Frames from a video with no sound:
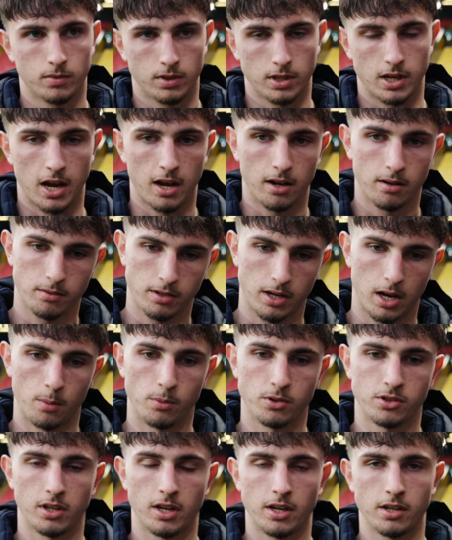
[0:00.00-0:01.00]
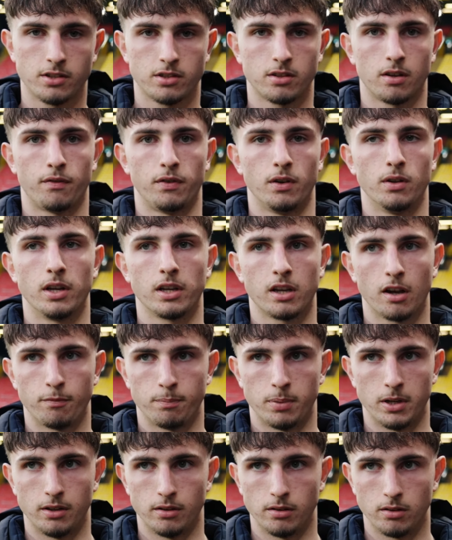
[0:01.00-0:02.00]
Yeah, it was nice. I feel like I've
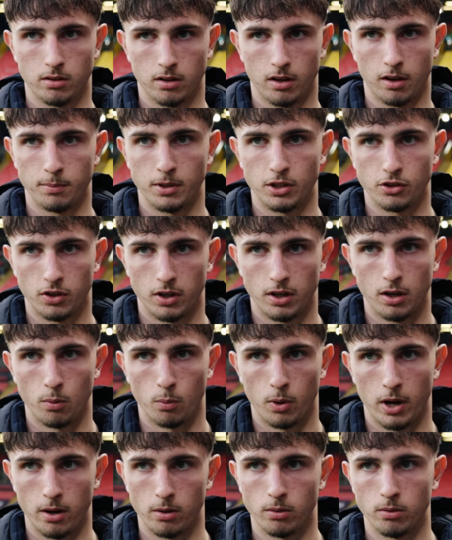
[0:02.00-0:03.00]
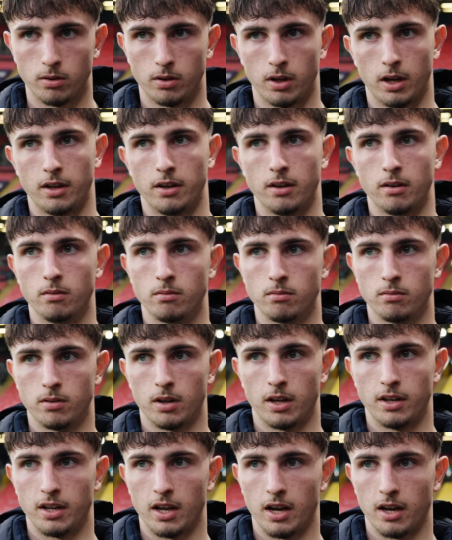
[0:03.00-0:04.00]
been training well and
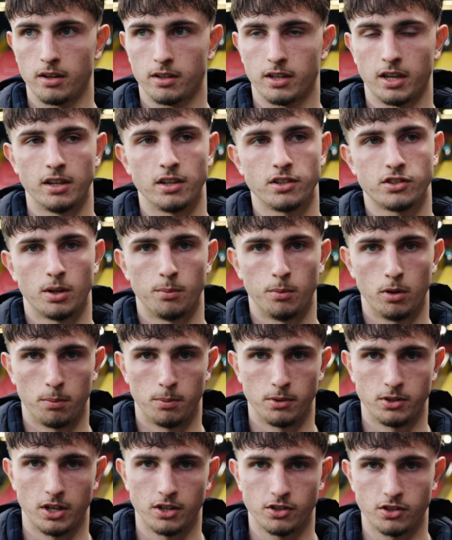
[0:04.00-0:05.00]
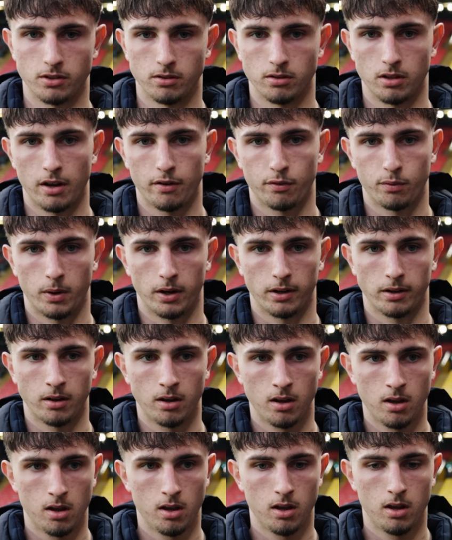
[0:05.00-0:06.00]
in that kind of similar position, left wing.
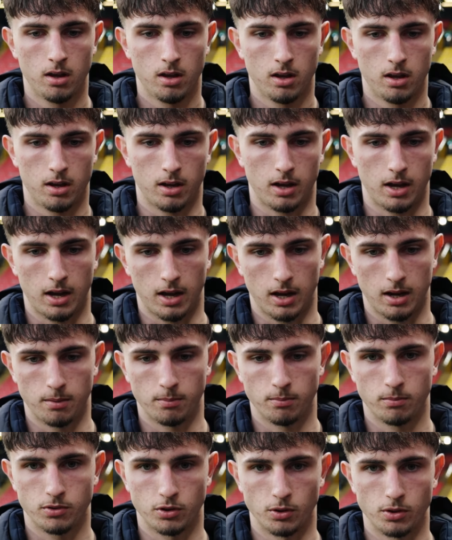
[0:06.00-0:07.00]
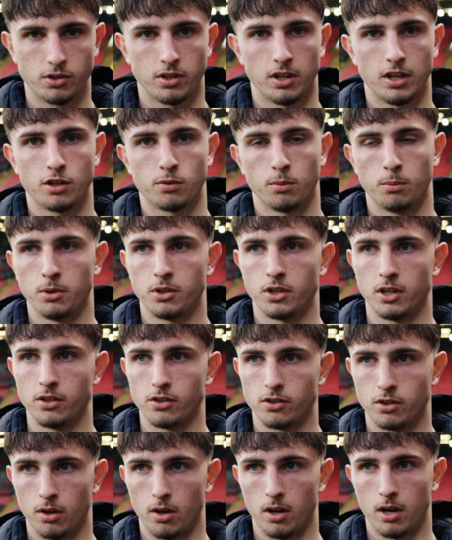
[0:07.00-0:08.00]
So it's nice when we
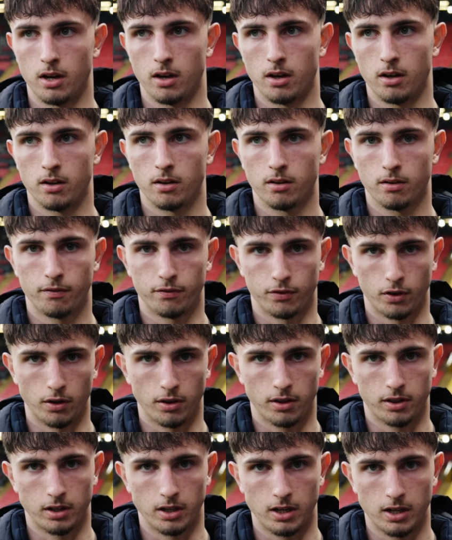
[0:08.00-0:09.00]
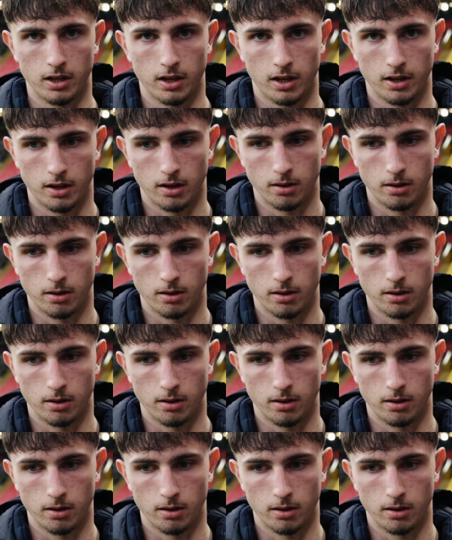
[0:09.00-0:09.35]
change to a front three and